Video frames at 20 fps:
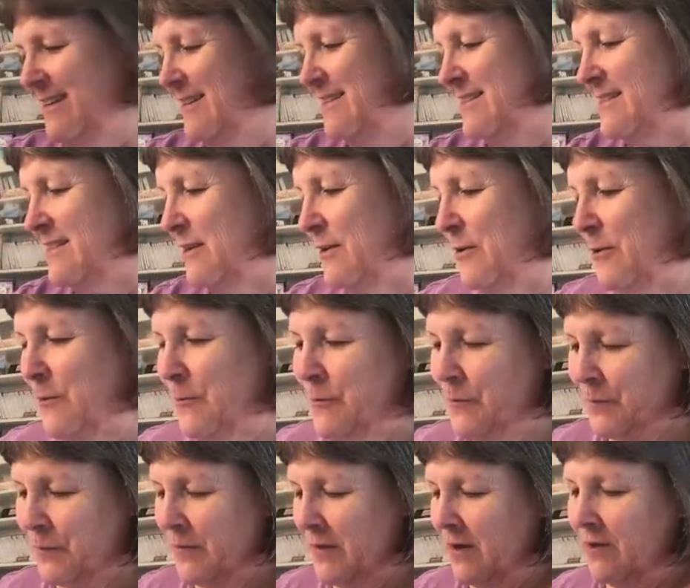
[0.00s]
So,
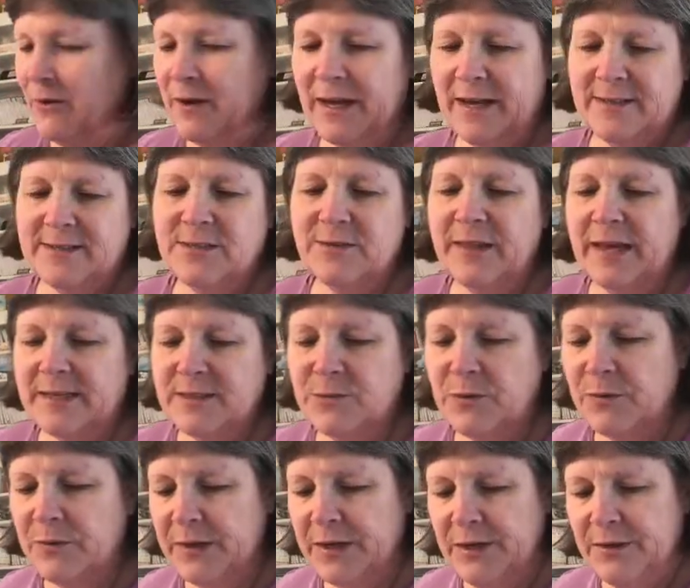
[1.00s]
okay, so that's
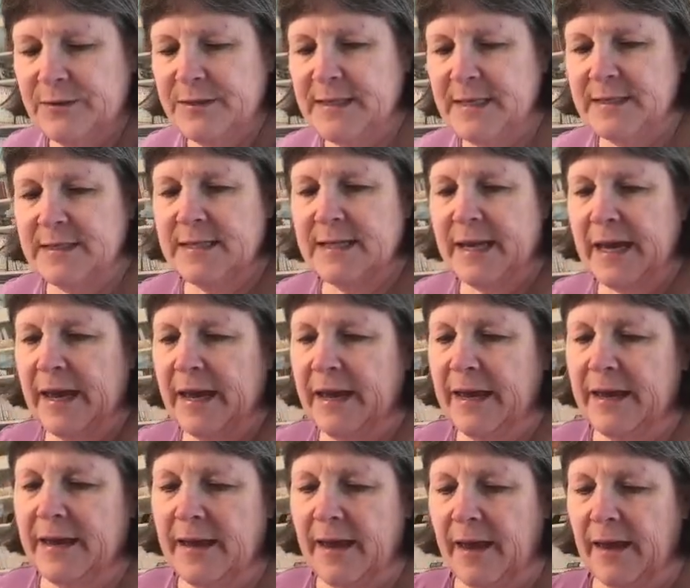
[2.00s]
what we're using
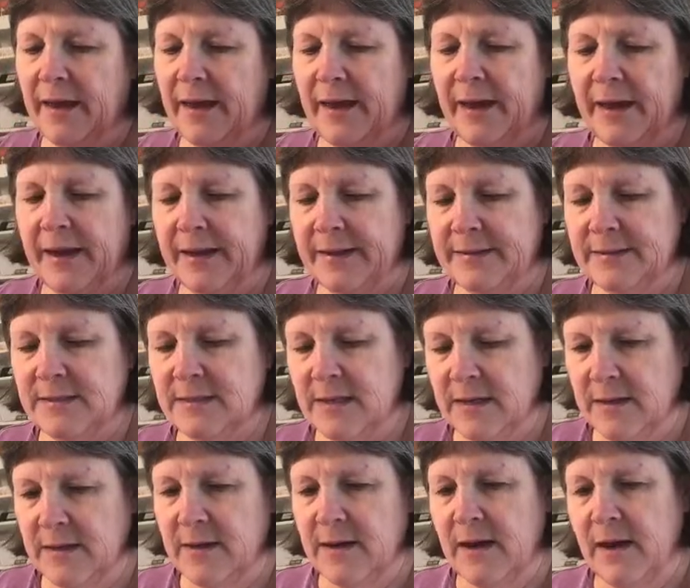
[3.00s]
today. And
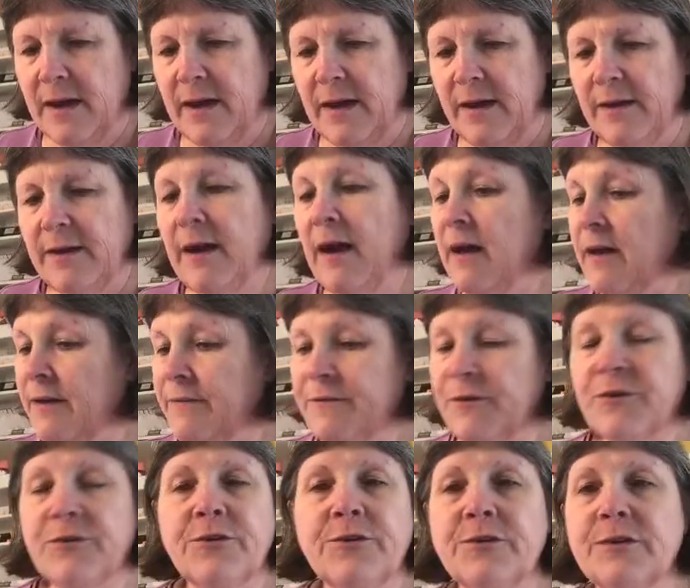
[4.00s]
if
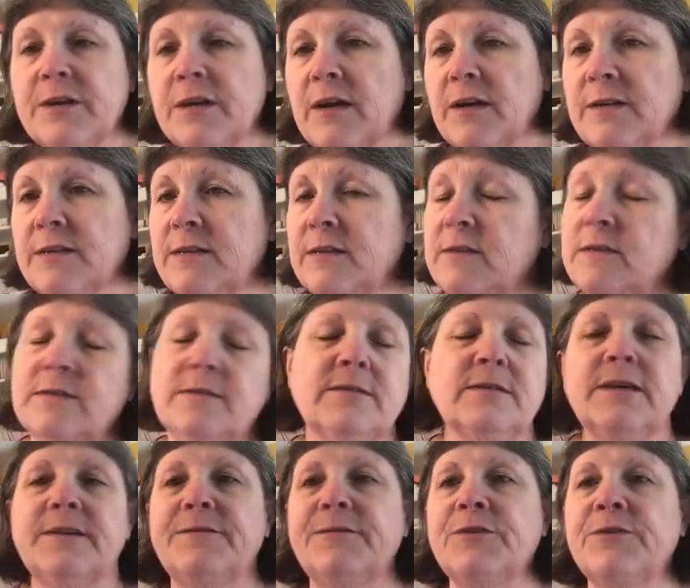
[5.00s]
you're
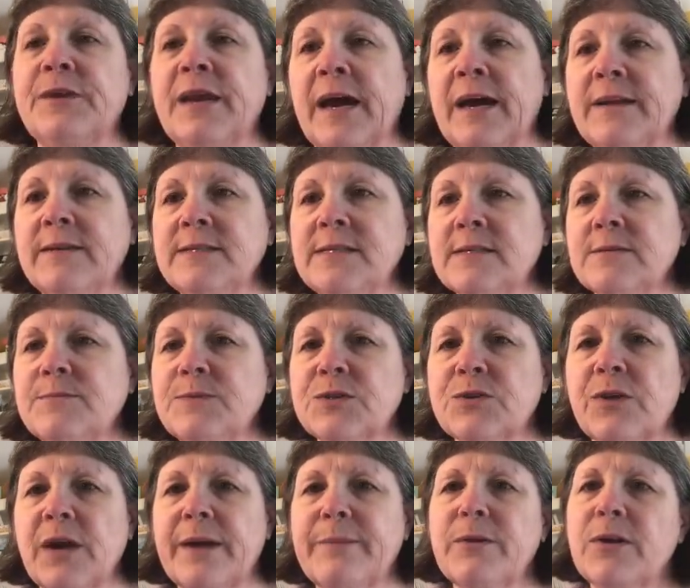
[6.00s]
not a
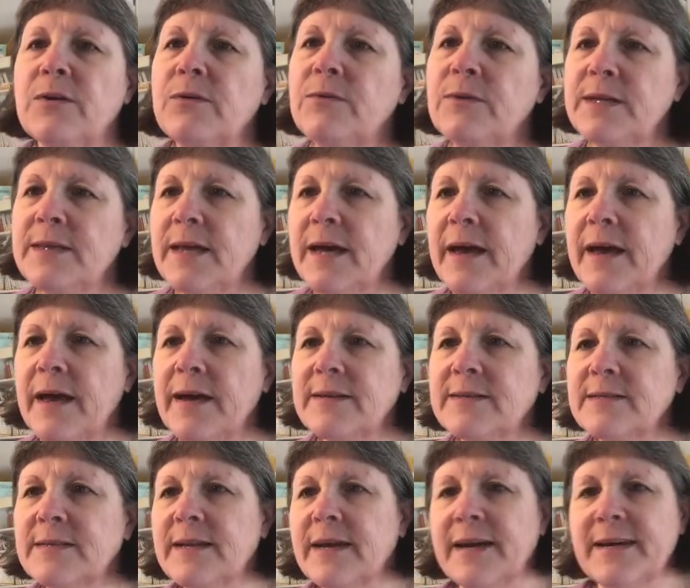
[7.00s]
subscriber, what the heck
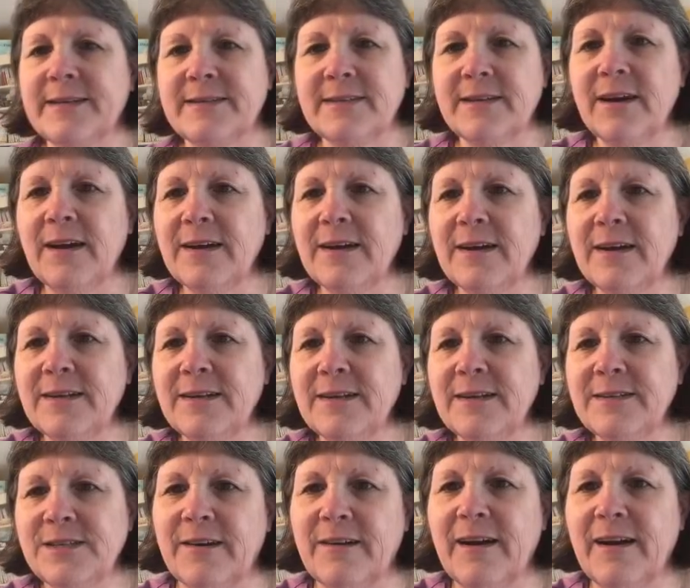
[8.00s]
did I touch
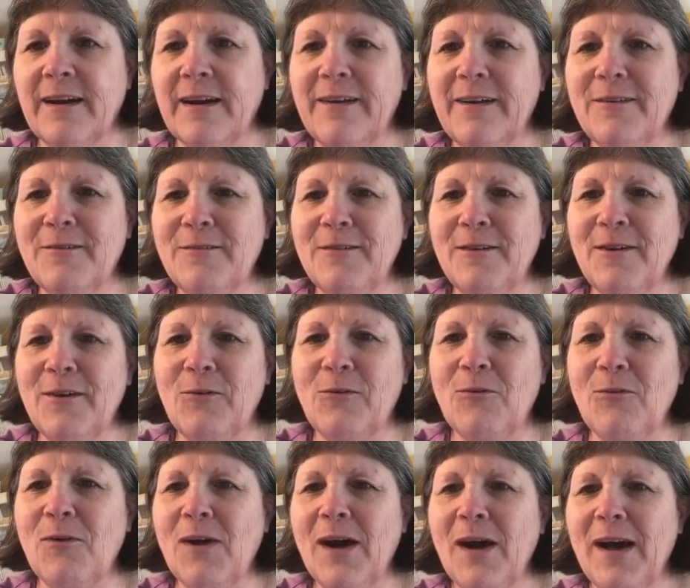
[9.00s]
here? I don't know
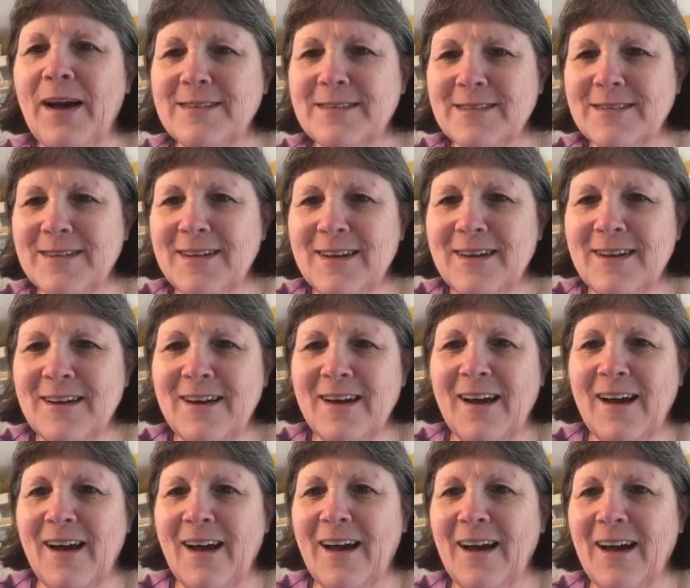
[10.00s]
what.
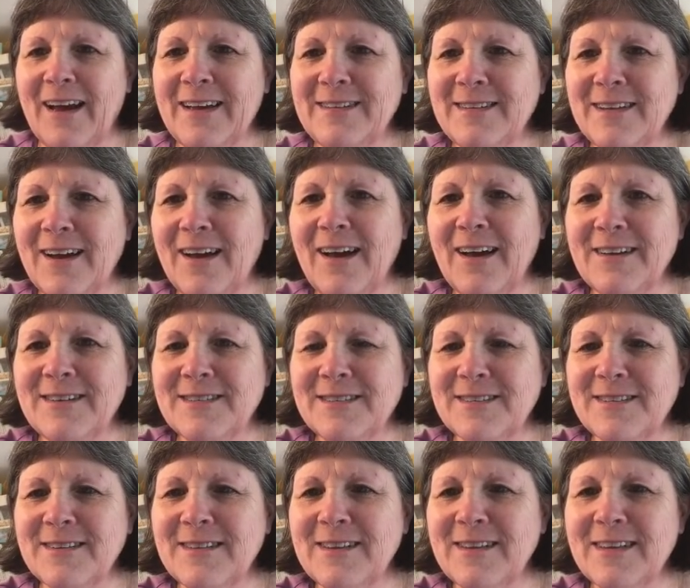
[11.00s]
I
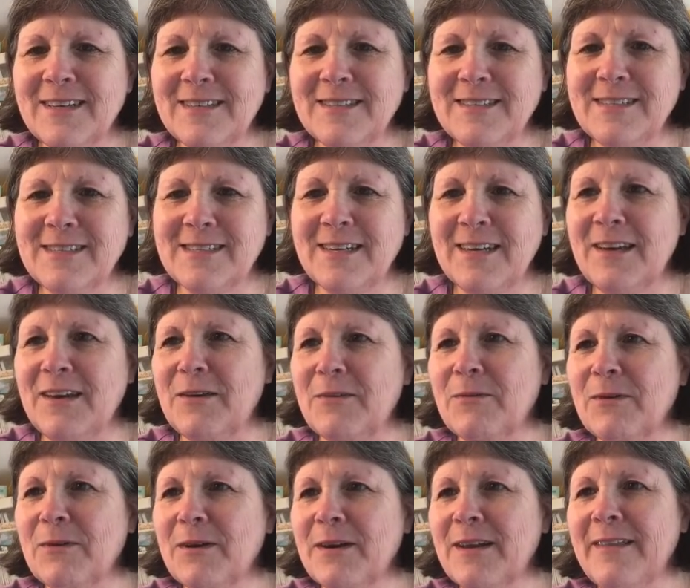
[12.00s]
touched. Let's see,
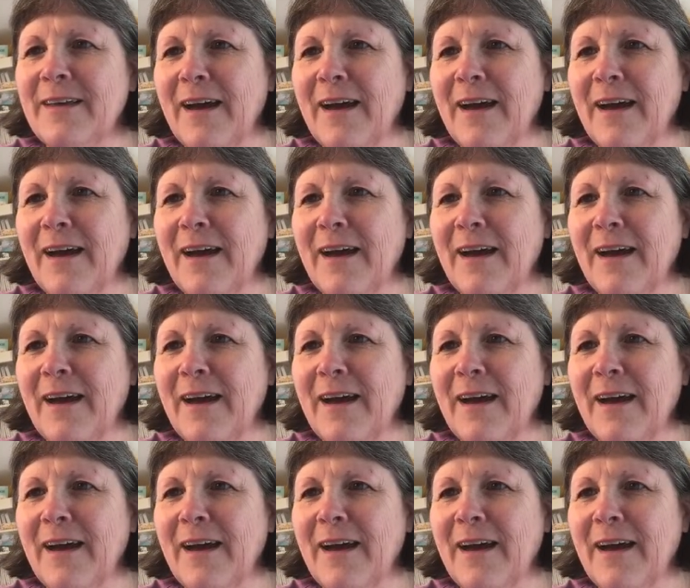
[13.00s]
where did